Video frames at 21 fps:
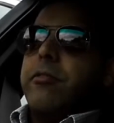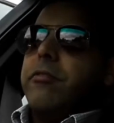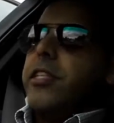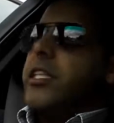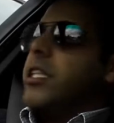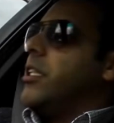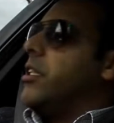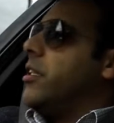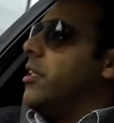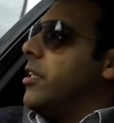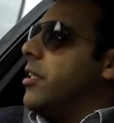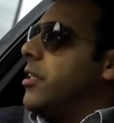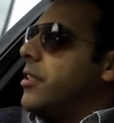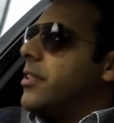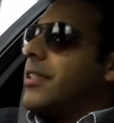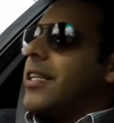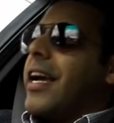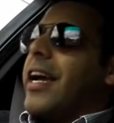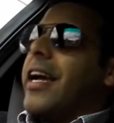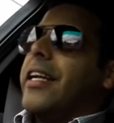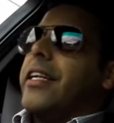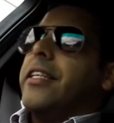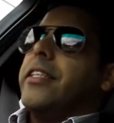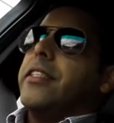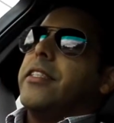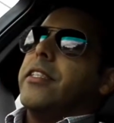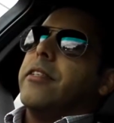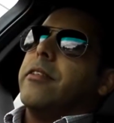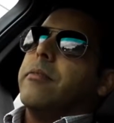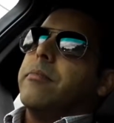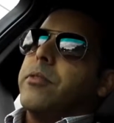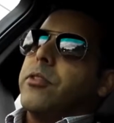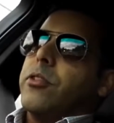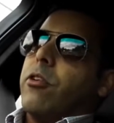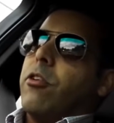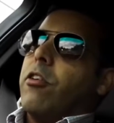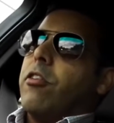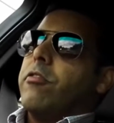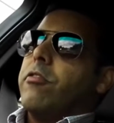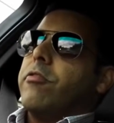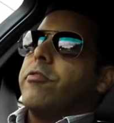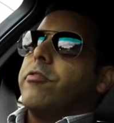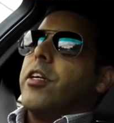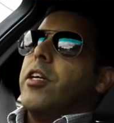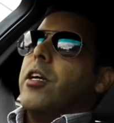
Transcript: we stand in terms of